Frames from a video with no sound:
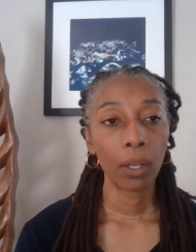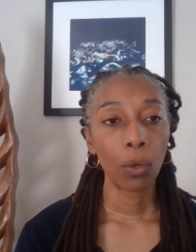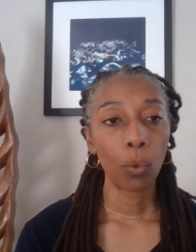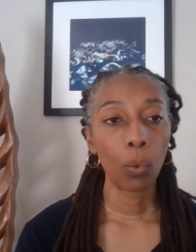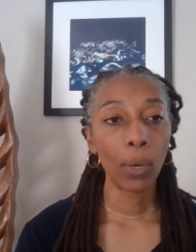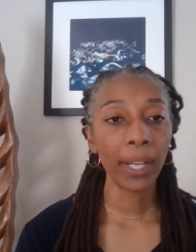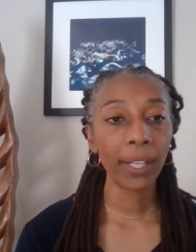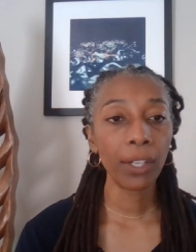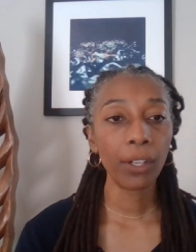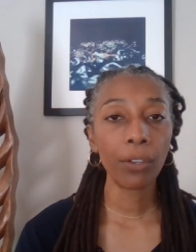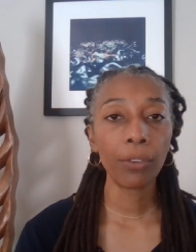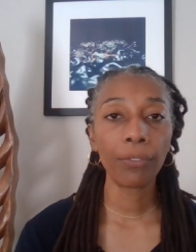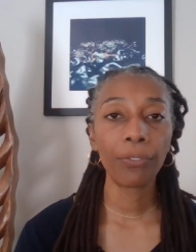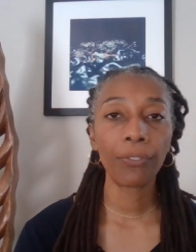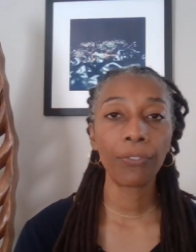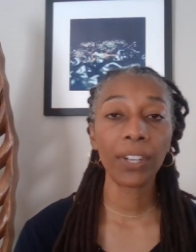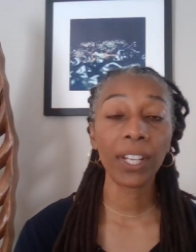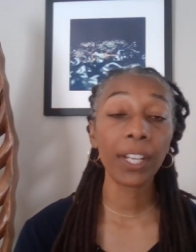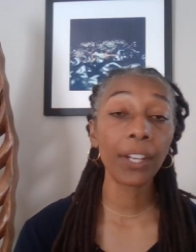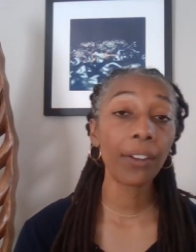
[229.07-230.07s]
When you
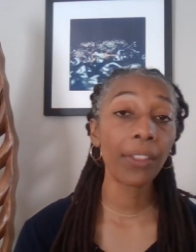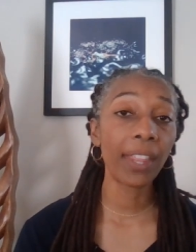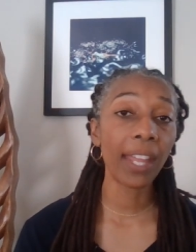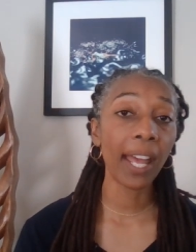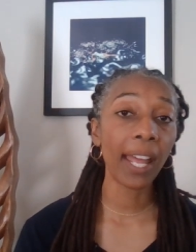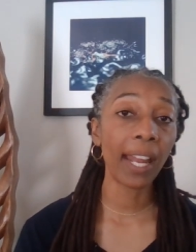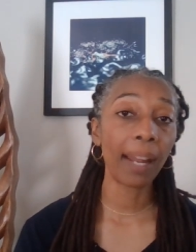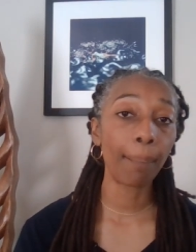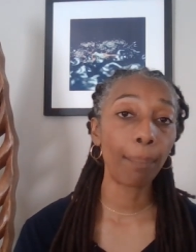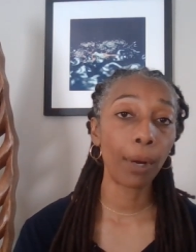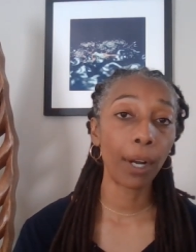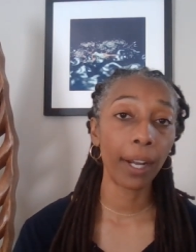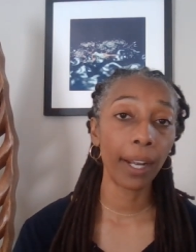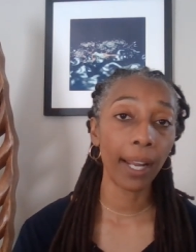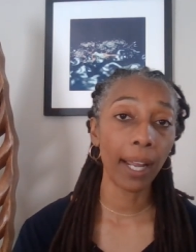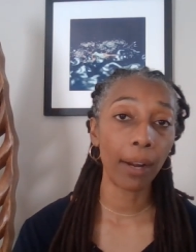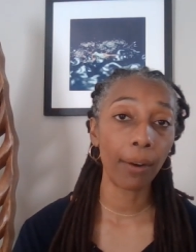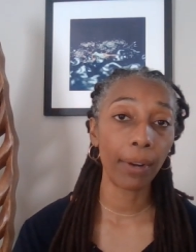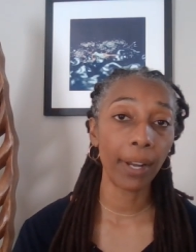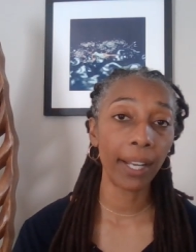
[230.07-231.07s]
figured that
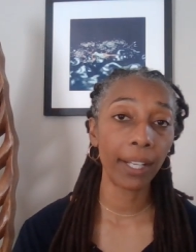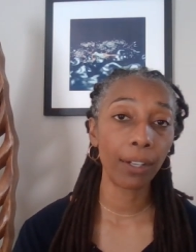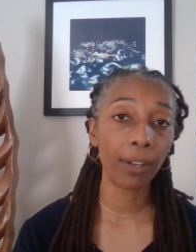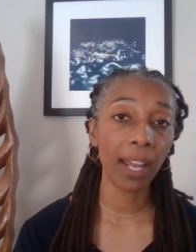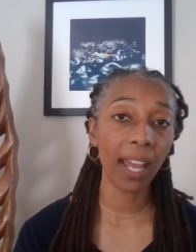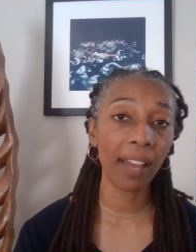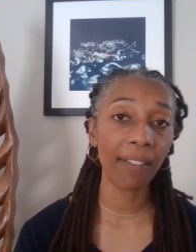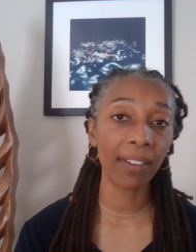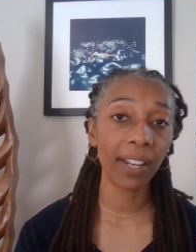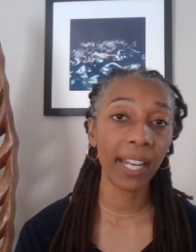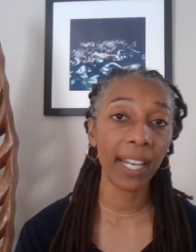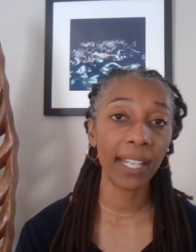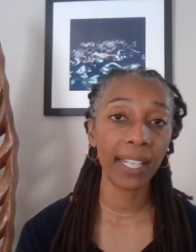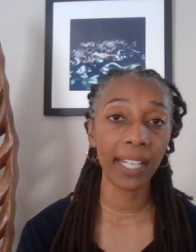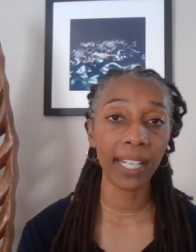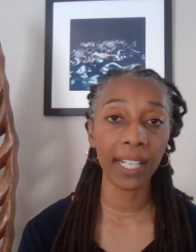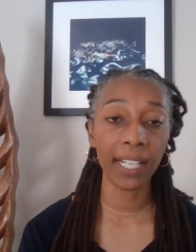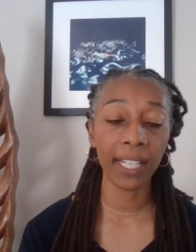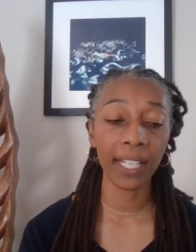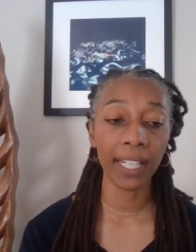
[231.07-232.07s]
part out and you have an
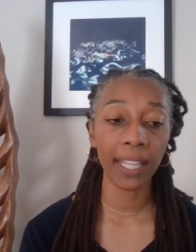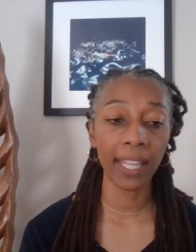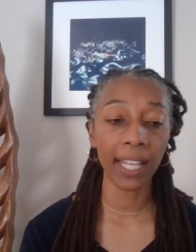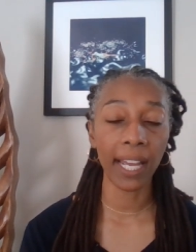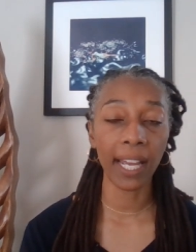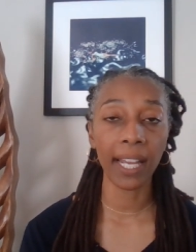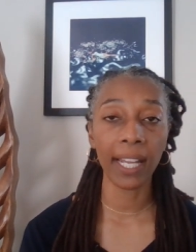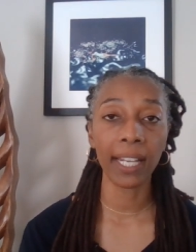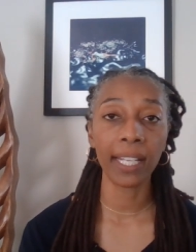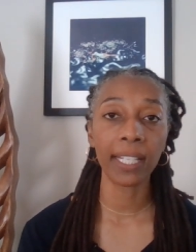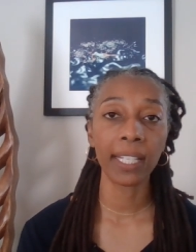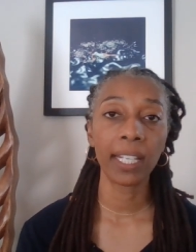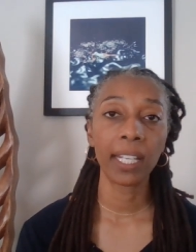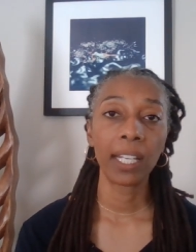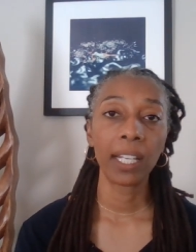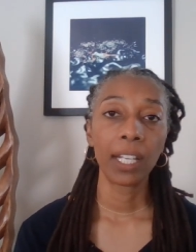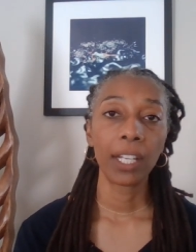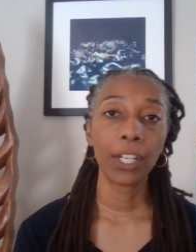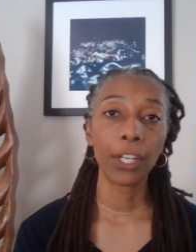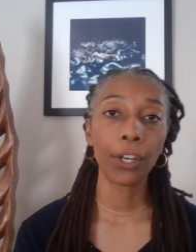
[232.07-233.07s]
idea that
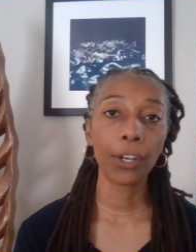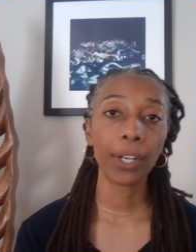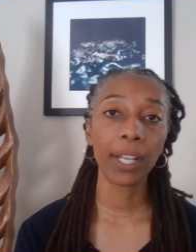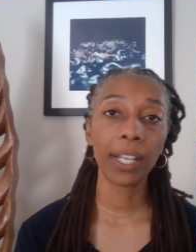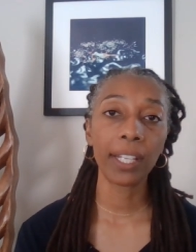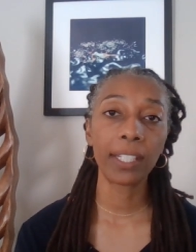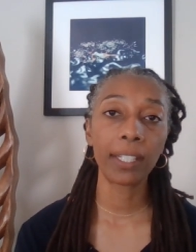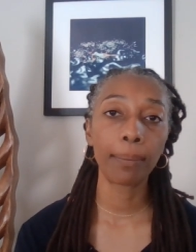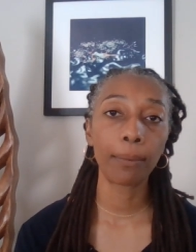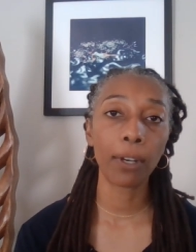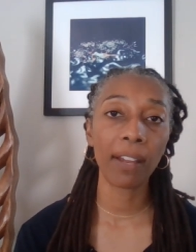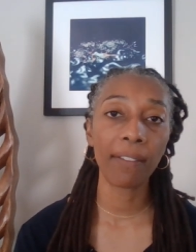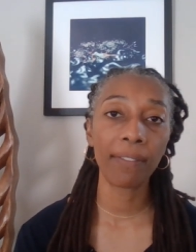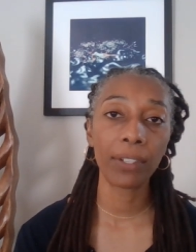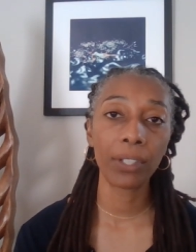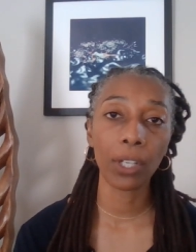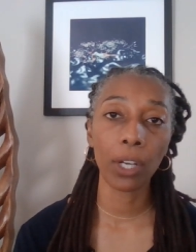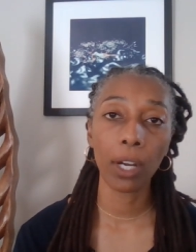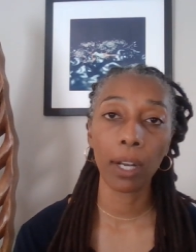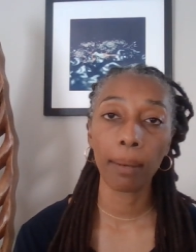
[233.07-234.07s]
your customer
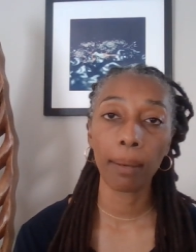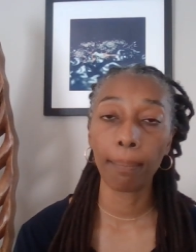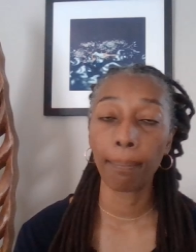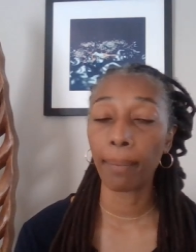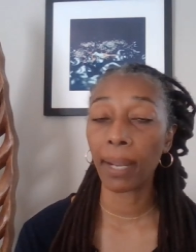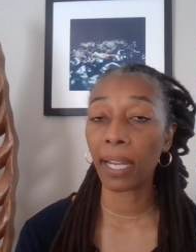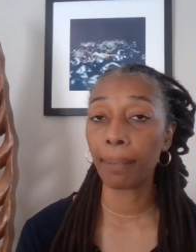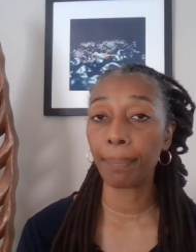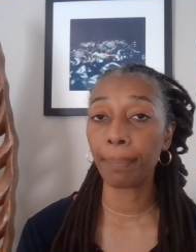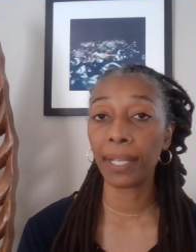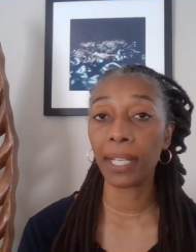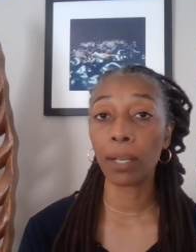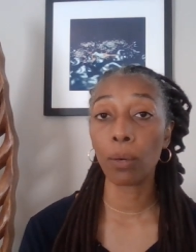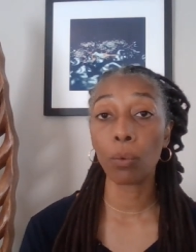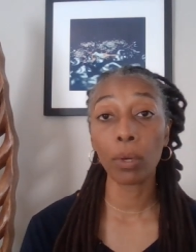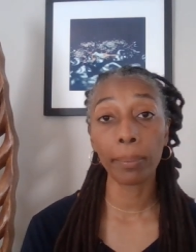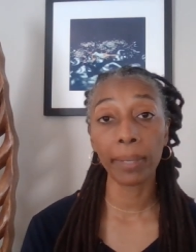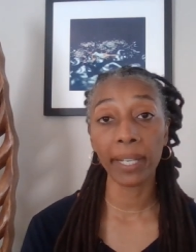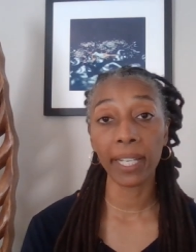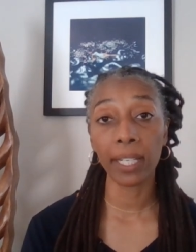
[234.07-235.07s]
avatar might be a
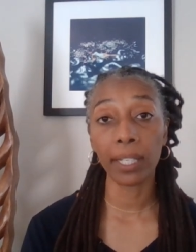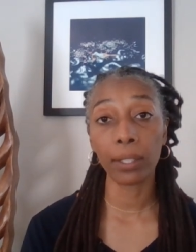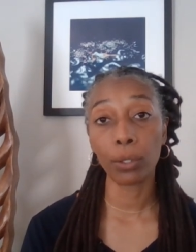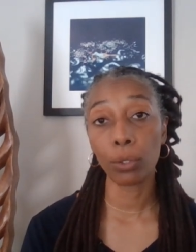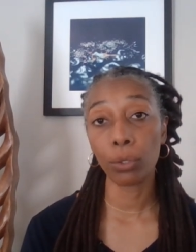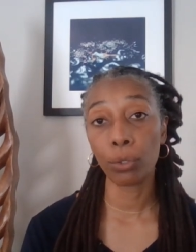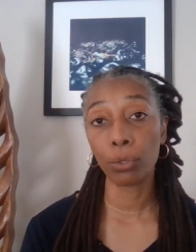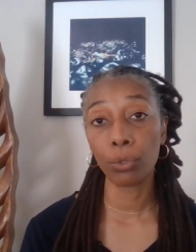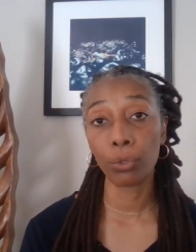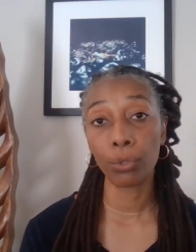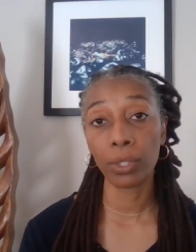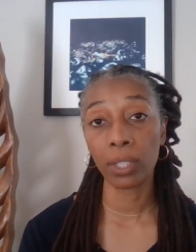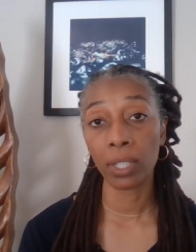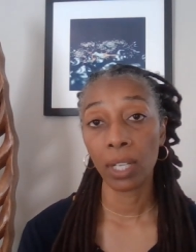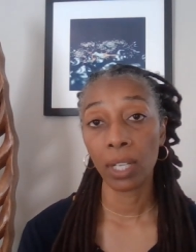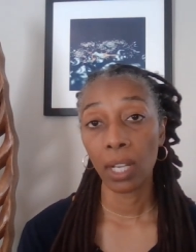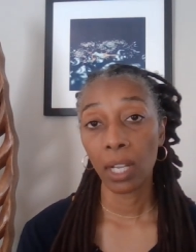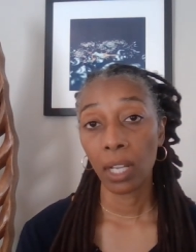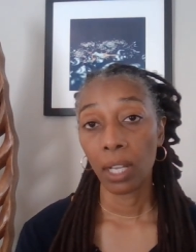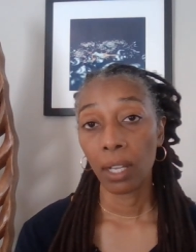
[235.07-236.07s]
woman who's
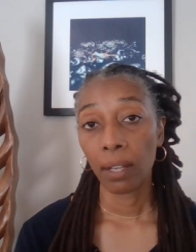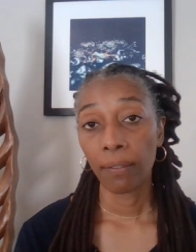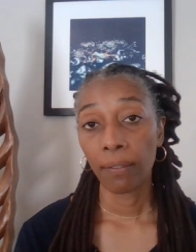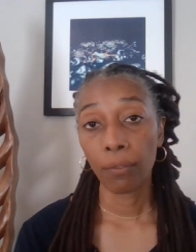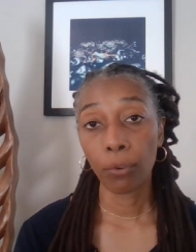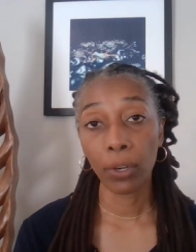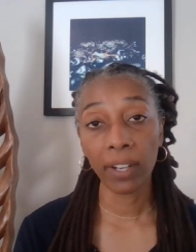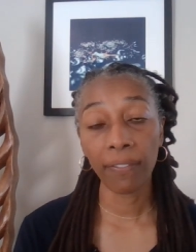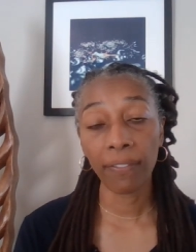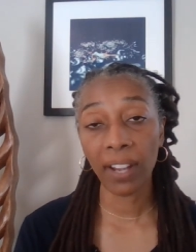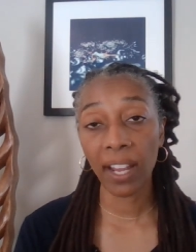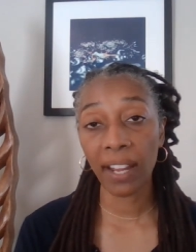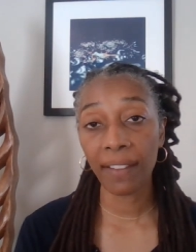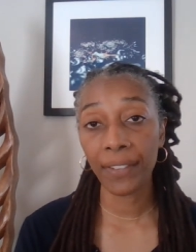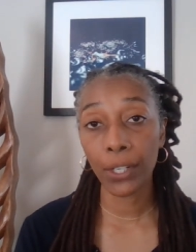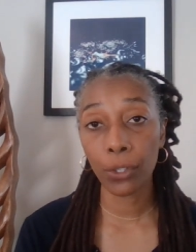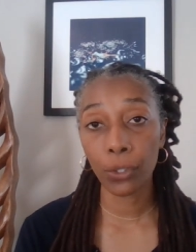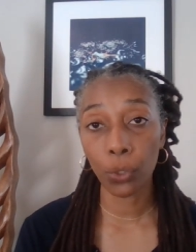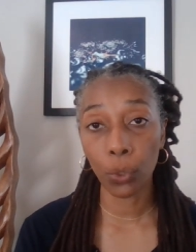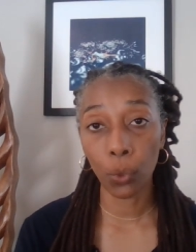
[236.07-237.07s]

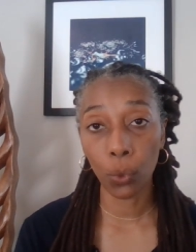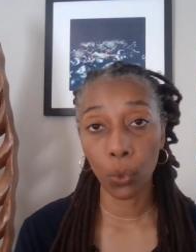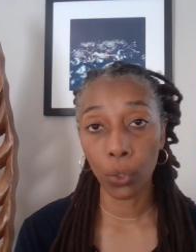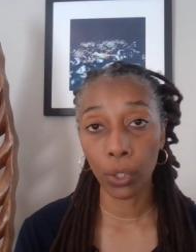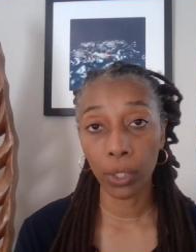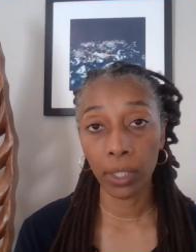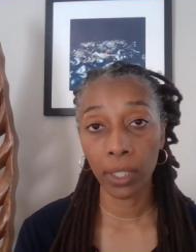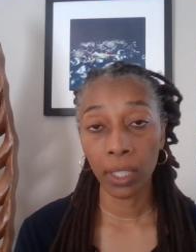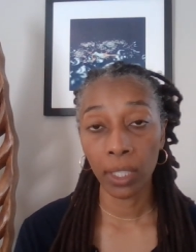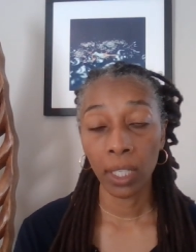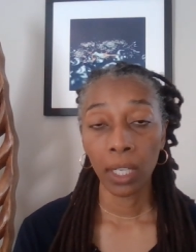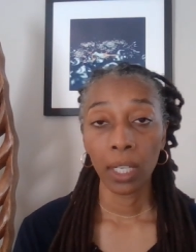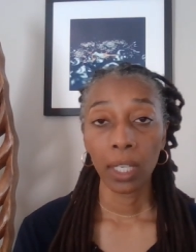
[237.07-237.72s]
45 years old,